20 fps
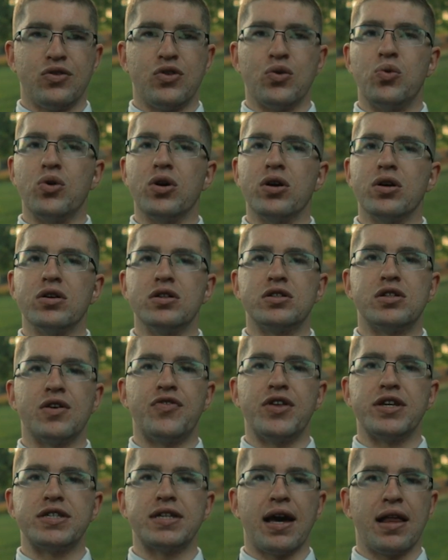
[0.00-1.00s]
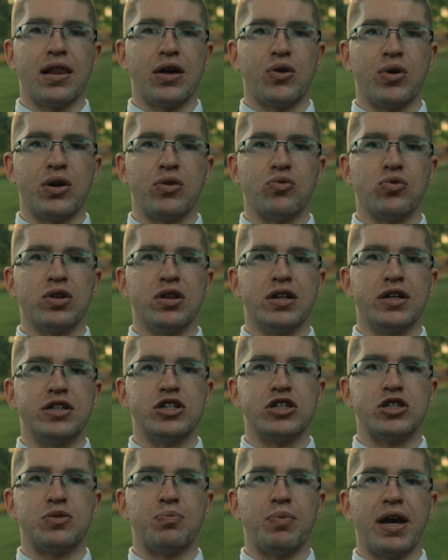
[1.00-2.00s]
The words of this eloquent
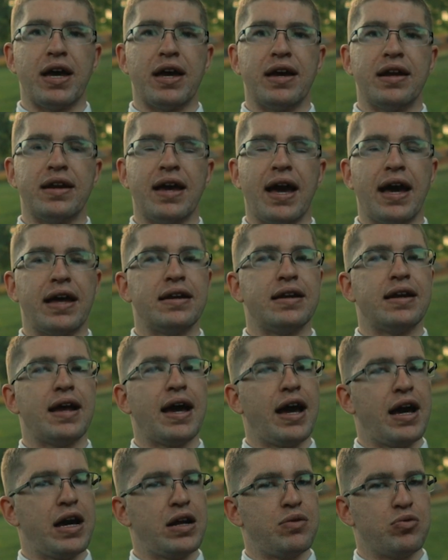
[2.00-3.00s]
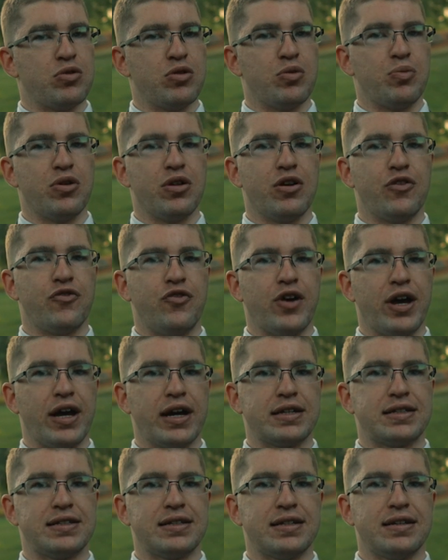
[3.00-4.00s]
religious man had an admirable
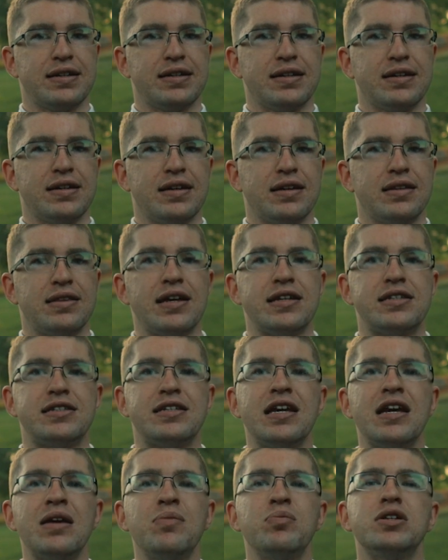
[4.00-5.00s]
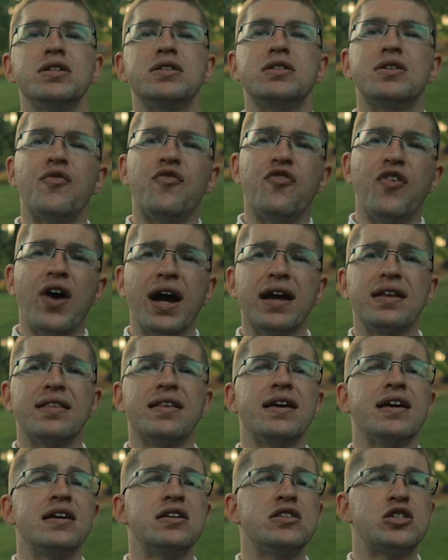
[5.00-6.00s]
effect. They seemed
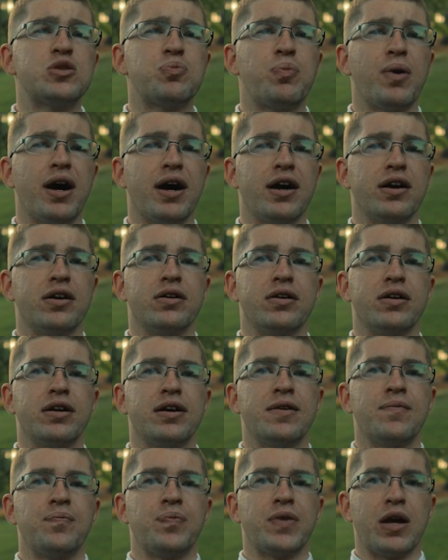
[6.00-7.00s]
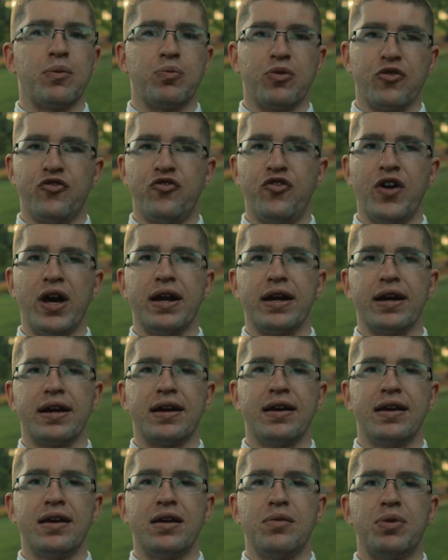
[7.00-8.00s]
divinely inspired and
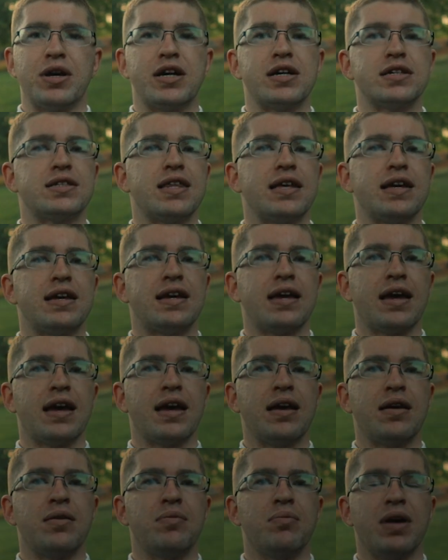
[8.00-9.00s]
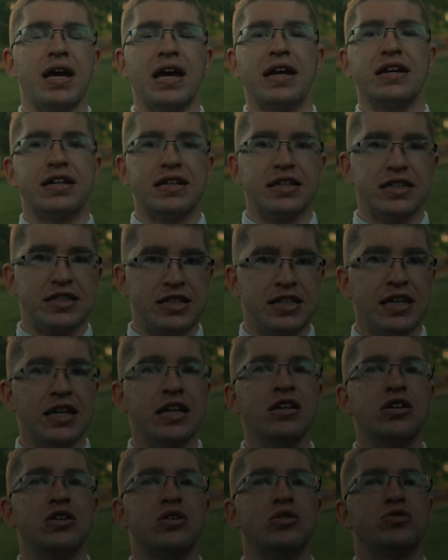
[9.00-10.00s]
prophetic because they came and
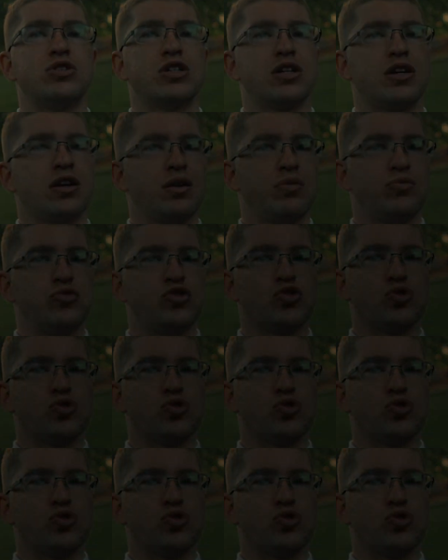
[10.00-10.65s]
continue to come